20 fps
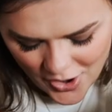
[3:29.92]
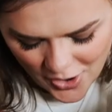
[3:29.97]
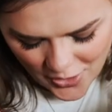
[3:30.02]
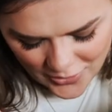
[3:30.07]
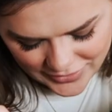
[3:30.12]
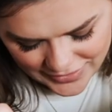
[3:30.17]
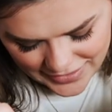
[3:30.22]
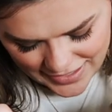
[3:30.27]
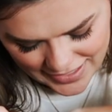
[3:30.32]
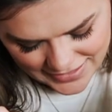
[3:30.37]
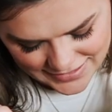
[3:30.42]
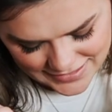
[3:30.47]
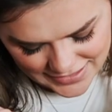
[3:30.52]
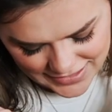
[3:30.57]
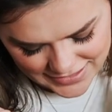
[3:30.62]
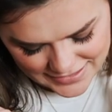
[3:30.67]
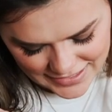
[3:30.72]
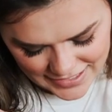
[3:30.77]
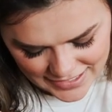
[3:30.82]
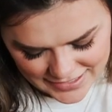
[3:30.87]
Oh yes,
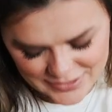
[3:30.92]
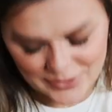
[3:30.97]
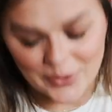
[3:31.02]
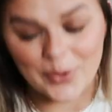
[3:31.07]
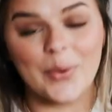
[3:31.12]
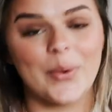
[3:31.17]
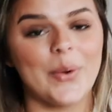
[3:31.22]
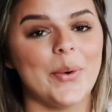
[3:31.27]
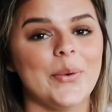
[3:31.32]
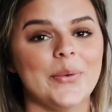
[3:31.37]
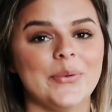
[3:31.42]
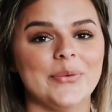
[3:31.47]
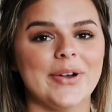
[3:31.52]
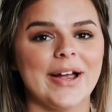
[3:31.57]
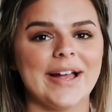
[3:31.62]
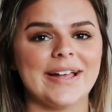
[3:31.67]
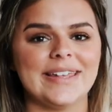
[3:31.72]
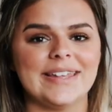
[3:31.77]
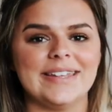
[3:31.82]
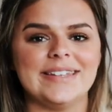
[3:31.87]
sis, it's a whole
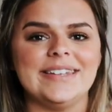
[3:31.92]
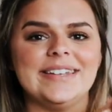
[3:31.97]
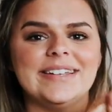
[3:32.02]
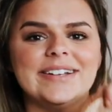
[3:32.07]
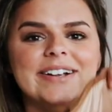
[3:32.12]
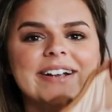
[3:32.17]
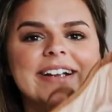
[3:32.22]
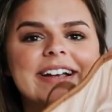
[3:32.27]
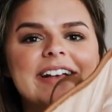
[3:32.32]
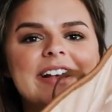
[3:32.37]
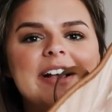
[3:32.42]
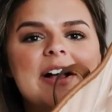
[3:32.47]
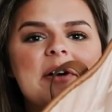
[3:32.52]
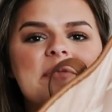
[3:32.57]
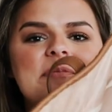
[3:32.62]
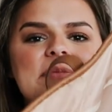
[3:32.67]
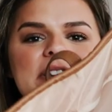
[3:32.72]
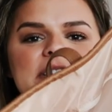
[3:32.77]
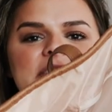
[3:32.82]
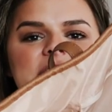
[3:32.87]
wreck in here.
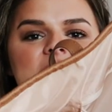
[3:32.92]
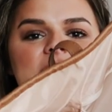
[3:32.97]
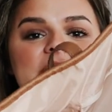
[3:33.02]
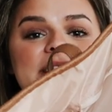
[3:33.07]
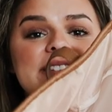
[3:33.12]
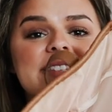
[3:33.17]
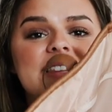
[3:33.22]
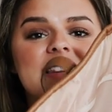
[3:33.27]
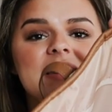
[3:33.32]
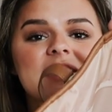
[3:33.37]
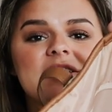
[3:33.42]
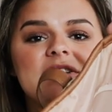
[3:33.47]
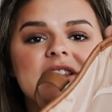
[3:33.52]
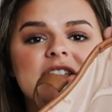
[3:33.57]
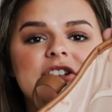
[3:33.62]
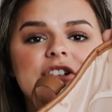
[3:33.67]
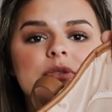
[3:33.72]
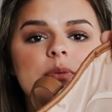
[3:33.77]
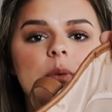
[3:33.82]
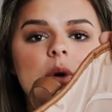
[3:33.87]
But so it is
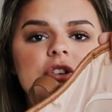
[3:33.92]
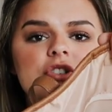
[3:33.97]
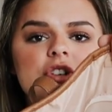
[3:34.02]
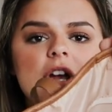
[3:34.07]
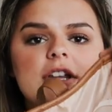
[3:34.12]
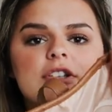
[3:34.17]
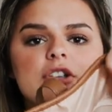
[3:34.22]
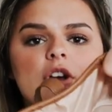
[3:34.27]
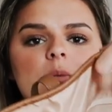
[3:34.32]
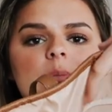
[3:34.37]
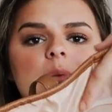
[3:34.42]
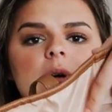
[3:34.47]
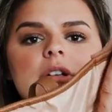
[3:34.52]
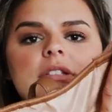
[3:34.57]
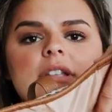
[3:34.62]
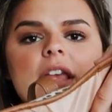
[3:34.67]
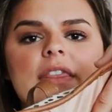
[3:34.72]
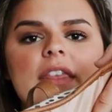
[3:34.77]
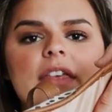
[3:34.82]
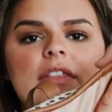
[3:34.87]
literally just one giant tote
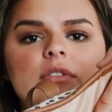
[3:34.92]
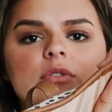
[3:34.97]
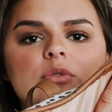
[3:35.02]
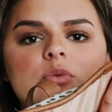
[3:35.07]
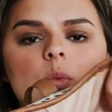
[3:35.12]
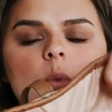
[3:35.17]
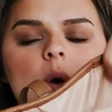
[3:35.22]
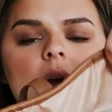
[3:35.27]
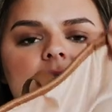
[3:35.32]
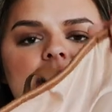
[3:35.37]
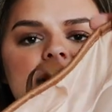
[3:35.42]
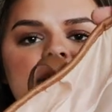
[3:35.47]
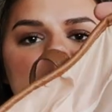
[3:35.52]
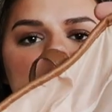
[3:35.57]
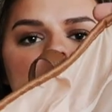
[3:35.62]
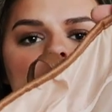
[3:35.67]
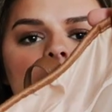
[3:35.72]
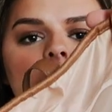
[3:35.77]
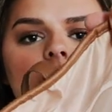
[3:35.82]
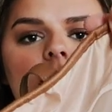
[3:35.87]
purse and then there's one
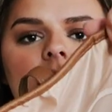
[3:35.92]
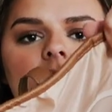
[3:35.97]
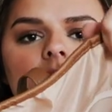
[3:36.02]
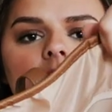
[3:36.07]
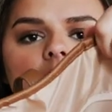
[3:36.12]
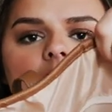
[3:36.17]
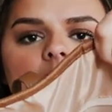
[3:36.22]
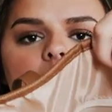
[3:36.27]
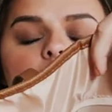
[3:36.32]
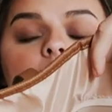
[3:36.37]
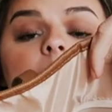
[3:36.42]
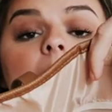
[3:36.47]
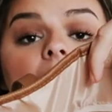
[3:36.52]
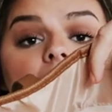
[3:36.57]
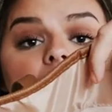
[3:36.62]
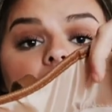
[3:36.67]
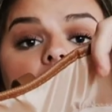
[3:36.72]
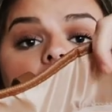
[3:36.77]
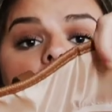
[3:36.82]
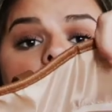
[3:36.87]
zipper pocket on it.
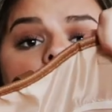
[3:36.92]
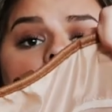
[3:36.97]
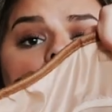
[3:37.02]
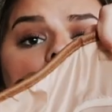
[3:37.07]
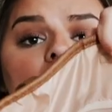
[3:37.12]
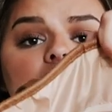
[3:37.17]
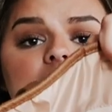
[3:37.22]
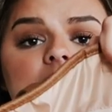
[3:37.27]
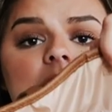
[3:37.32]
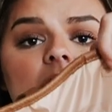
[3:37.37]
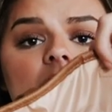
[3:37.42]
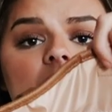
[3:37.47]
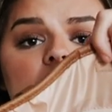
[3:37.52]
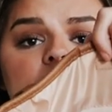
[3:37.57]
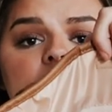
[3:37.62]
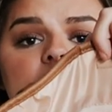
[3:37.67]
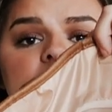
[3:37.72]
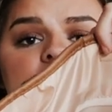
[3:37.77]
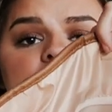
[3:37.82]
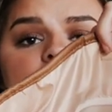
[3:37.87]
But I
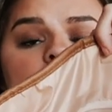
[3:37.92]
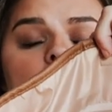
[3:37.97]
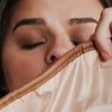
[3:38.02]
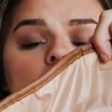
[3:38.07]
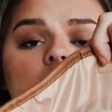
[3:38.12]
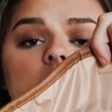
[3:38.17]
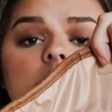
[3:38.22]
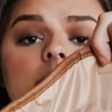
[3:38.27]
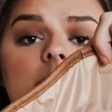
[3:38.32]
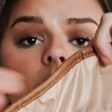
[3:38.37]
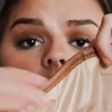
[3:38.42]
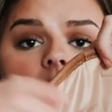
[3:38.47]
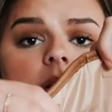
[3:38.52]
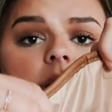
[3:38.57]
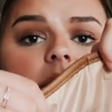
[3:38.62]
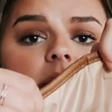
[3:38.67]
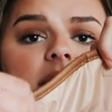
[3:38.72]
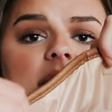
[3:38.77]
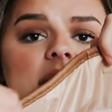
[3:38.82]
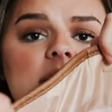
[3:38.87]
love this
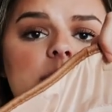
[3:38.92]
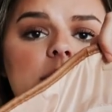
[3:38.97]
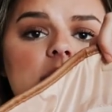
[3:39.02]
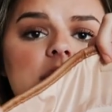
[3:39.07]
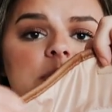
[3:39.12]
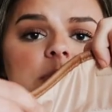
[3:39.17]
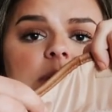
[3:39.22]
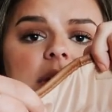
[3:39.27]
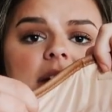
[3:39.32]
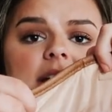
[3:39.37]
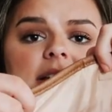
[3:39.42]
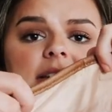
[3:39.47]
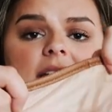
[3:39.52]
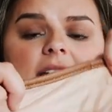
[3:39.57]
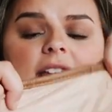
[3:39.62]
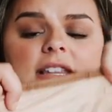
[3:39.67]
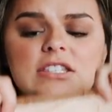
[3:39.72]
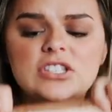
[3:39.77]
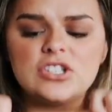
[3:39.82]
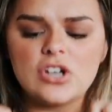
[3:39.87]
Marley Lily purse because
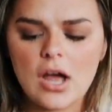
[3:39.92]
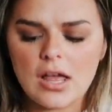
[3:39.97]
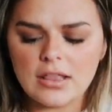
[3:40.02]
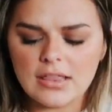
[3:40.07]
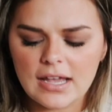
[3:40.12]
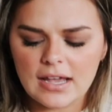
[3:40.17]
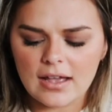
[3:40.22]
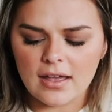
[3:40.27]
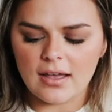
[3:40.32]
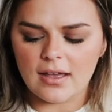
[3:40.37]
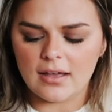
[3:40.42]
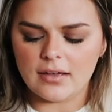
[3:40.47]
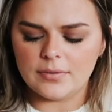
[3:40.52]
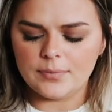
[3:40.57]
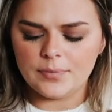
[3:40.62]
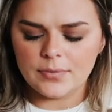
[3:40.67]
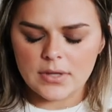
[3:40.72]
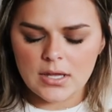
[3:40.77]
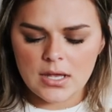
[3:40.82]
it's not like a,